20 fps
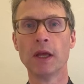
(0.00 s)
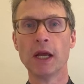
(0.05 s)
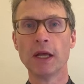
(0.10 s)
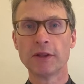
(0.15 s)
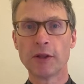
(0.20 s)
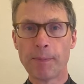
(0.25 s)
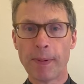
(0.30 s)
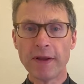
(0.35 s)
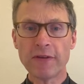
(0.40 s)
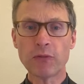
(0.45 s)

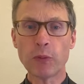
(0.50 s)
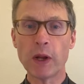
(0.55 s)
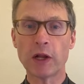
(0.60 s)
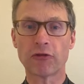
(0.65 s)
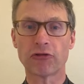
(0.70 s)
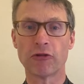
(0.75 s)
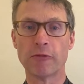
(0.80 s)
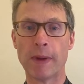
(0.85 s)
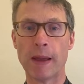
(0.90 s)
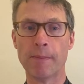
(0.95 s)
The best way
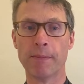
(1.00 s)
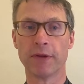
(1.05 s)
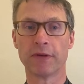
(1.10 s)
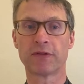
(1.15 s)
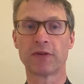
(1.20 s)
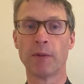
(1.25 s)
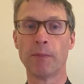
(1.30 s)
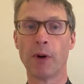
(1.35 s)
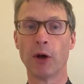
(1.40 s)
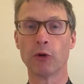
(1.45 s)
to remember
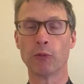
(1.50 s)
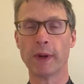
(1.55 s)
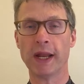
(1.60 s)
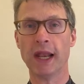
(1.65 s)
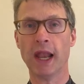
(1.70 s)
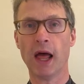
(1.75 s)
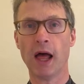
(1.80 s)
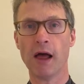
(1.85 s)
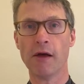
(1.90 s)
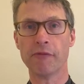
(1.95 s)
someone we
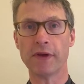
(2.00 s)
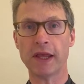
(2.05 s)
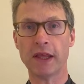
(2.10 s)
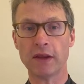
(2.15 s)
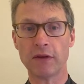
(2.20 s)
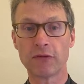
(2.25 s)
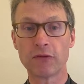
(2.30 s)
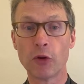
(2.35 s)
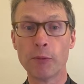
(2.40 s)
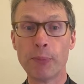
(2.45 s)
love
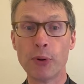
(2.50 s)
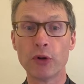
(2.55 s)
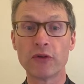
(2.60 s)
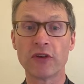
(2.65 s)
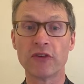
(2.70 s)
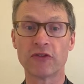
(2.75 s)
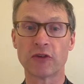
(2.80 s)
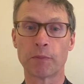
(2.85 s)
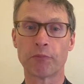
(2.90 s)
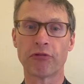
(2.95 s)
is to put
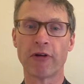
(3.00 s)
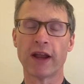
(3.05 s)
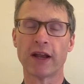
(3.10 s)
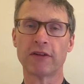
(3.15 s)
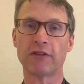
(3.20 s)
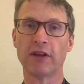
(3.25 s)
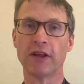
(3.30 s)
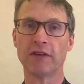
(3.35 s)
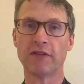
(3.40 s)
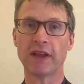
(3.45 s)
into
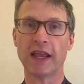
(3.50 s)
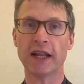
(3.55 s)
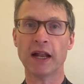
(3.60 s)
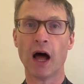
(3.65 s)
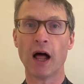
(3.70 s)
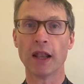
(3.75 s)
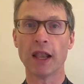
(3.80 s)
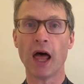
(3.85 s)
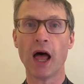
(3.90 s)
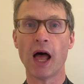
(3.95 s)
practice in
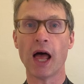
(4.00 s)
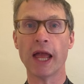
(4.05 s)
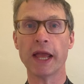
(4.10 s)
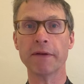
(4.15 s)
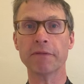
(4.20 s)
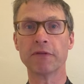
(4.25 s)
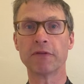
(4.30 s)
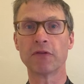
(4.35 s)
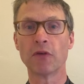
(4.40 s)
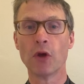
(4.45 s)
our
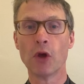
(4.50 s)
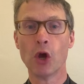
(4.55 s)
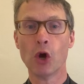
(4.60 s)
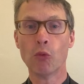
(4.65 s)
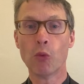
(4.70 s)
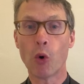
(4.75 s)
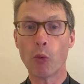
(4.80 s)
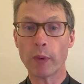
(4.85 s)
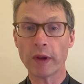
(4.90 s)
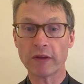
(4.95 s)
lives
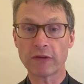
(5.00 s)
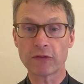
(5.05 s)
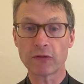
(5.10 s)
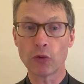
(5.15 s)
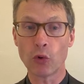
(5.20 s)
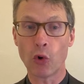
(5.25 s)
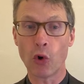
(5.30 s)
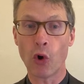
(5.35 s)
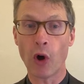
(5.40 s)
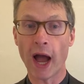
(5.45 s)
what we
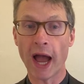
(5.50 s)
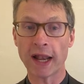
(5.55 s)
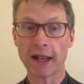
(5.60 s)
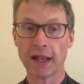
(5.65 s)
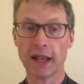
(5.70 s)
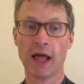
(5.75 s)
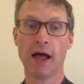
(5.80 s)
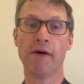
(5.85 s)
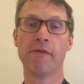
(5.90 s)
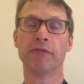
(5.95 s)
saw and
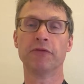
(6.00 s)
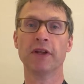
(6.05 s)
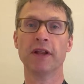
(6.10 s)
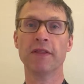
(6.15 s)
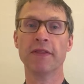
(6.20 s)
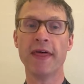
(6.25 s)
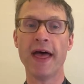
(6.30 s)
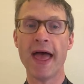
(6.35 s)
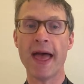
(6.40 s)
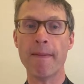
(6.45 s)
loved
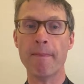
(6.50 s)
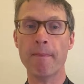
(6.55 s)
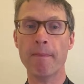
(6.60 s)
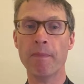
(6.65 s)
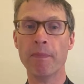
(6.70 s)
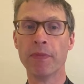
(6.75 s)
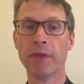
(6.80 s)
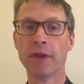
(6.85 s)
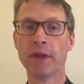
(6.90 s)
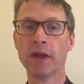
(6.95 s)
in them.
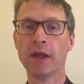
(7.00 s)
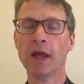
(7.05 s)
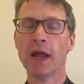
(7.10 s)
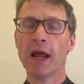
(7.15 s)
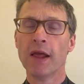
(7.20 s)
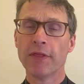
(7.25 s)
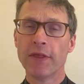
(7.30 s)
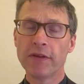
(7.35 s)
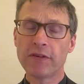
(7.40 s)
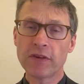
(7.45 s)

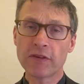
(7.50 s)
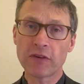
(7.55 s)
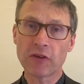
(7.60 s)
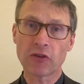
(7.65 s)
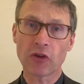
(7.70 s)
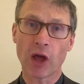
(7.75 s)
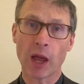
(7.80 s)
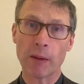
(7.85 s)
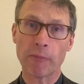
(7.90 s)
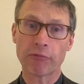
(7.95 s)
This is a
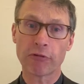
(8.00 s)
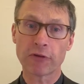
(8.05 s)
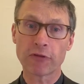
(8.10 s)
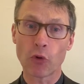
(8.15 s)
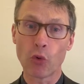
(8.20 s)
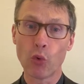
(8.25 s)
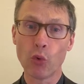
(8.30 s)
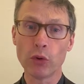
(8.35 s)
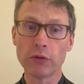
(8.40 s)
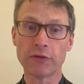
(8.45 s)
time for us
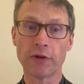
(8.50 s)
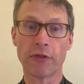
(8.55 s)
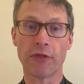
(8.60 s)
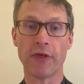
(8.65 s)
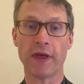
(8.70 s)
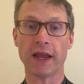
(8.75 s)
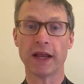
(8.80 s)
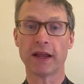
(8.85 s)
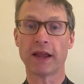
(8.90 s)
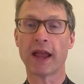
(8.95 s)
all to
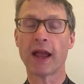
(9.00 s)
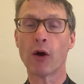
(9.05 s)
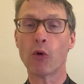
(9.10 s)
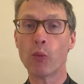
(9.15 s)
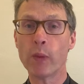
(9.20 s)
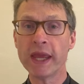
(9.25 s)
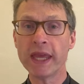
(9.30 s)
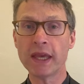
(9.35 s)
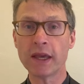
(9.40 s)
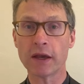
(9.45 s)
think how
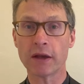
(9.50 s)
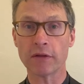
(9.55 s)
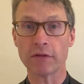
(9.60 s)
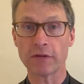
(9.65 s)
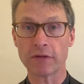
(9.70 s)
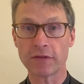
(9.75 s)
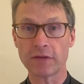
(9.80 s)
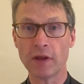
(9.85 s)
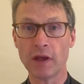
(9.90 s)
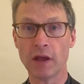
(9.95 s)
we can
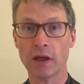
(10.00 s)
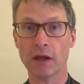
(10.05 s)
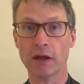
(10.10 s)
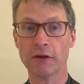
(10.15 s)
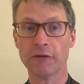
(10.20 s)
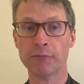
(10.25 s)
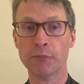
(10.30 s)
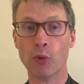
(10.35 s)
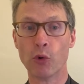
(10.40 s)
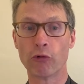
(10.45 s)

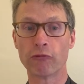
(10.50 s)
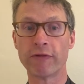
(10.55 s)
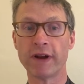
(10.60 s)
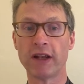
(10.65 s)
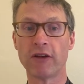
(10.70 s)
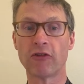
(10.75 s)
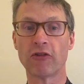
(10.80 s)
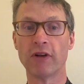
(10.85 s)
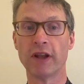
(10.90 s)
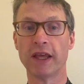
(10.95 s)
serve more
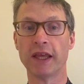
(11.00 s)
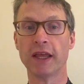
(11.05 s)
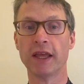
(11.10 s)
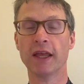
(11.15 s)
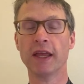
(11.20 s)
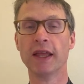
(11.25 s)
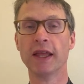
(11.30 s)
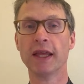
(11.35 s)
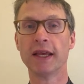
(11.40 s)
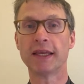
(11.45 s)
richly,
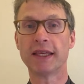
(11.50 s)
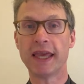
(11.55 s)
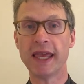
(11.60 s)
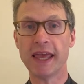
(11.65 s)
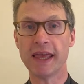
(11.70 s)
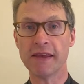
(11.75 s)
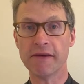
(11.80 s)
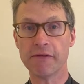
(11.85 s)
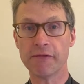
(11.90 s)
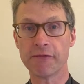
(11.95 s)

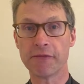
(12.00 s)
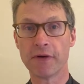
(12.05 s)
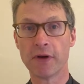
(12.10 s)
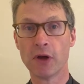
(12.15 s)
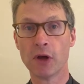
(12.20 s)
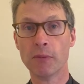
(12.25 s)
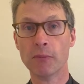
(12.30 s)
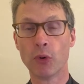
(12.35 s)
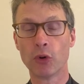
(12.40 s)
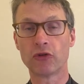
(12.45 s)
give
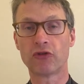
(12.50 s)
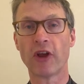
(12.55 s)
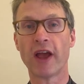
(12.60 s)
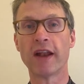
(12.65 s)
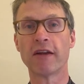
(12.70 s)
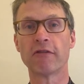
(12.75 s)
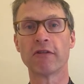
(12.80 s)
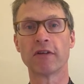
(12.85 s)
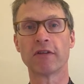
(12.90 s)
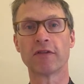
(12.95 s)
more
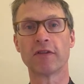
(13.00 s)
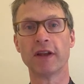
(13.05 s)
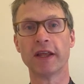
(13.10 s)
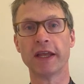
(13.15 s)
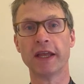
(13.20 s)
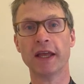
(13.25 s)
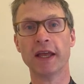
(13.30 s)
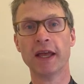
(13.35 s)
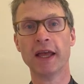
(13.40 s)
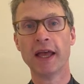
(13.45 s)

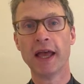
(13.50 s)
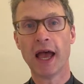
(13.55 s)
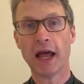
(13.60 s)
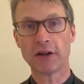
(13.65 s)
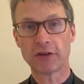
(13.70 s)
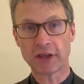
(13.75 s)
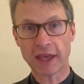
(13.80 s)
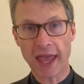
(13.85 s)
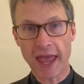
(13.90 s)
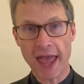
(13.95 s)
generously,
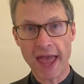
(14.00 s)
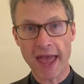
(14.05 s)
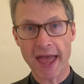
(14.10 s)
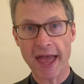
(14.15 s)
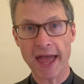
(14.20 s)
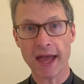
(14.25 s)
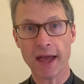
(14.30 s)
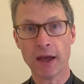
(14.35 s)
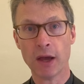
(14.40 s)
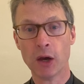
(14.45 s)
and
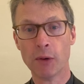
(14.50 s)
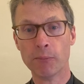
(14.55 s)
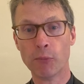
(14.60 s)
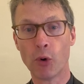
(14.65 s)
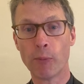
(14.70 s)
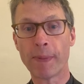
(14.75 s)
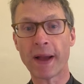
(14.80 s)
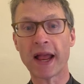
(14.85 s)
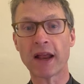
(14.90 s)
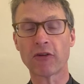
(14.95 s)
care more
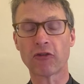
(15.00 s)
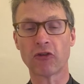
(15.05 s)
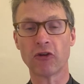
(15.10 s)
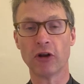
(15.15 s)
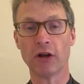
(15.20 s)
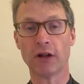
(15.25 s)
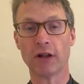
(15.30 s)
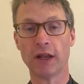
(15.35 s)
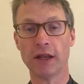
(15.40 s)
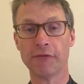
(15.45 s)

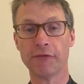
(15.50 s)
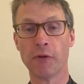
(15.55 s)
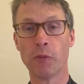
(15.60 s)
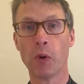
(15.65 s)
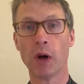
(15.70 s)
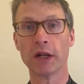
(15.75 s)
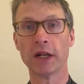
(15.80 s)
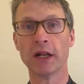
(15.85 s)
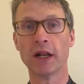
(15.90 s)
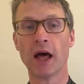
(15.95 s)
passionately for
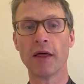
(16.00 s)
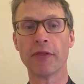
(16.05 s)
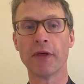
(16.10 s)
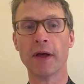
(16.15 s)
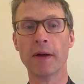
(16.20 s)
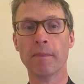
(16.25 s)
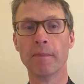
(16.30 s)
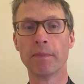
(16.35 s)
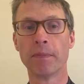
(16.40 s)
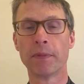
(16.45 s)
one another.
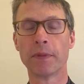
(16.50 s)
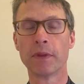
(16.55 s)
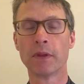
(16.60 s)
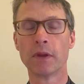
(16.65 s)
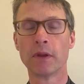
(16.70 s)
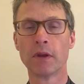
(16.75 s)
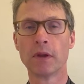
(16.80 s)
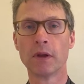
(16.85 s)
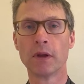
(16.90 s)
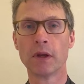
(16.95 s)

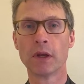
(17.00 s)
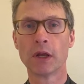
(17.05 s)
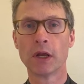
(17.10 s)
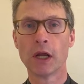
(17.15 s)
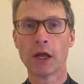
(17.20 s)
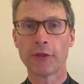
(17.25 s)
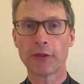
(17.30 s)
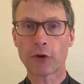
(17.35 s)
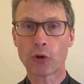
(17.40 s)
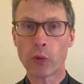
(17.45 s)

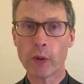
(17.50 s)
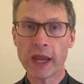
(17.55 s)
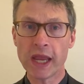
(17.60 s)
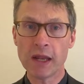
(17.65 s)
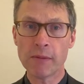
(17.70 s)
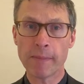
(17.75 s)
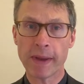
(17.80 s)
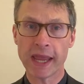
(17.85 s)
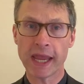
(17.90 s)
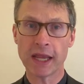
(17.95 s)
The
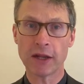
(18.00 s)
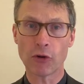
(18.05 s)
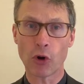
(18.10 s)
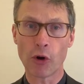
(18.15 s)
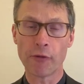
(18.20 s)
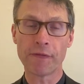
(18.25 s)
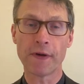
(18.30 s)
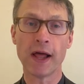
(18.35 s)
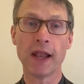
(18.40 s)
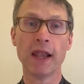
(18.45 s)
Queen made
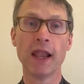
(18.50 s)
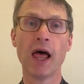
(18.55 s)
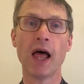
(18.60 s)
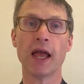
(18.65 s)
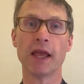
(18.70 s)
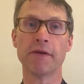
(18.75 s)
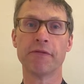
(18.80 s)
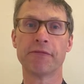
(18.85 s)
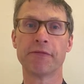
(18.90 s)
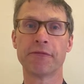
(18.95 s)
of her
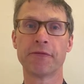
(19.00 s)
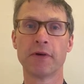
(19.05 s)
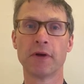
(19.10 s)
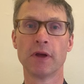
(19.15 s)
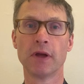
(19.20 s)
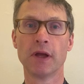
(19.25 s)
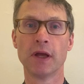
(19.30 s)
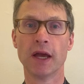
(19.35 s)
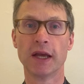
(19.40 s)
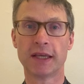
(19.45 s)
life
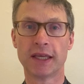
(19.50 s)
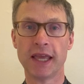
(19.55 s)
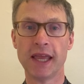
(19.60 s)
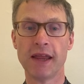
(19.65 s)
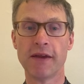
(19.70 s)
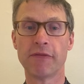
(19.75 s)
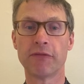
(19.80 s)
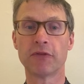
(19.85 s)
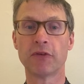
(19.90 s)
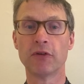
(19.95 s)
a
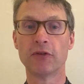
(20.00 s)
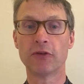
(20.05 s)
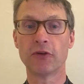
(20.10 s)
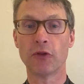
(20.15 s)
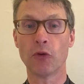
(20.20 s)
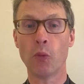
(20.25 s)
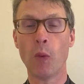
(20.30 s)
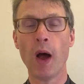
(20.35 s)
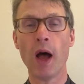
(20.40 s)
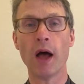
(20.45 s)
gift to
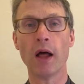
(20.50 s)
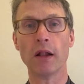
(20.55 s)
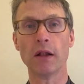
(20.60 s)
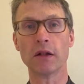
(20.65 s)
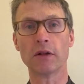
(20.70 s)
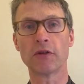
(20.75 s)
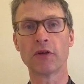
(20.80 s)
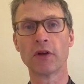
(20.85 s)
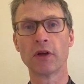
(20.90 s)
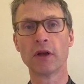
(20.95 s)
the
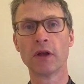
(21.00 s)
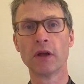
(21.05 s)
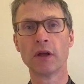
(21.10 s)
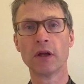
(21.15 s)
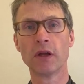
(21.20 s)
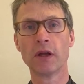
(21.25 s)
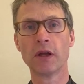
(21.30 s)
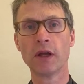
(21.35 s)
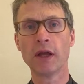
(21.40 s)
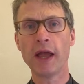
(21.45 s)
world.
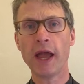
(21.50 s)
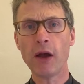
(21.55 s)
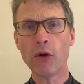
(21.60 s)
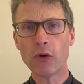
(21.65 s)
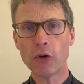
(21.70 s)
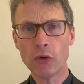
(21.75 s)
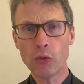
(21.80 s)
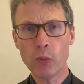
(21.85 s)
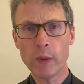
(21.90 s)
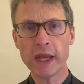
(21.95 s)
How
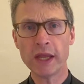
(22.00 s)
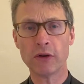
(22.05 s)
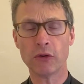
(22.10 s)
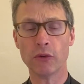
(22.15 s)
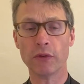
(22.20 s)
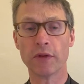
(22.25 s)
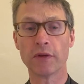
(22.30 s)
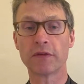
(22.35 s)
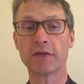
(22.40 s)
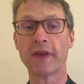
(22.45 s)
can we do
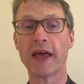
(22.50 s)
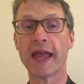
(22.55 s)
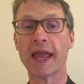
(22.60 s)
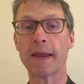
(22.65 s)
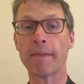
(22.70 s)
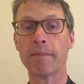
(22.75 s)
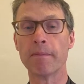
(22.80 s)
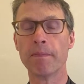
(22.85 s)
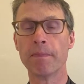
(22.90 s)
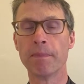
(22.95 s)
the same?